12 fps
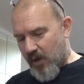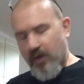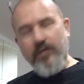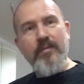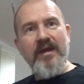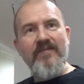
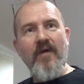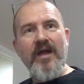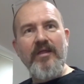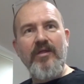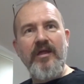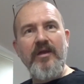asked me if I
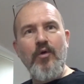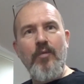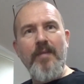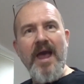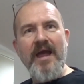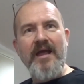had seen your
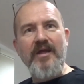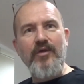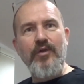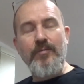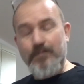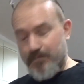package.